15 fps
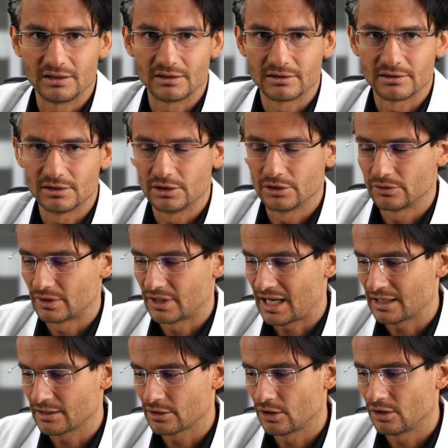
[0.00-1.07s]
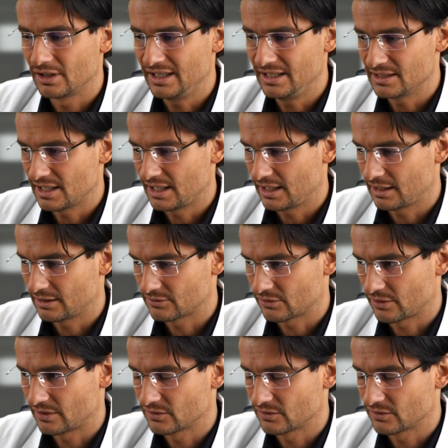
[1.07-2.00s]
lower alcohol intake, and so on.